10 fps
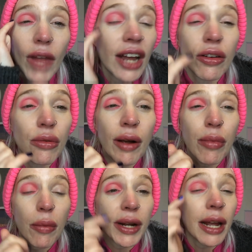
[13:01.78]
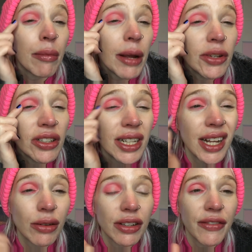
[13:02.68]
I don't know where I'm popping it. Maybe just in
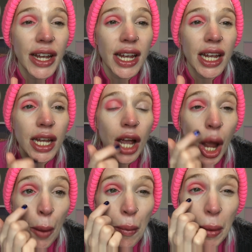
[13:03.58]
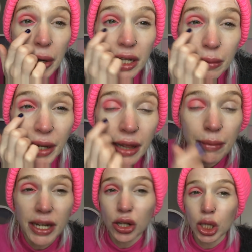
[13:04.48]
the outer V, maybe a little bit in
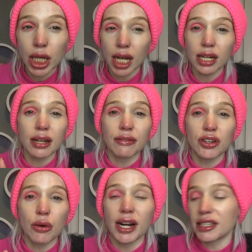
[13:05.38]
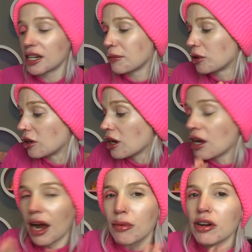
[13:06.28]
the middle. I have no idea, but
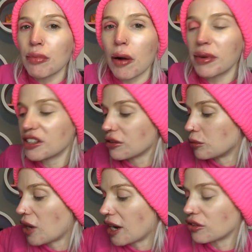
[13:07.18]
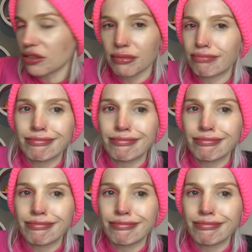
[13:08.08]
I'm going to pop it somewhere, just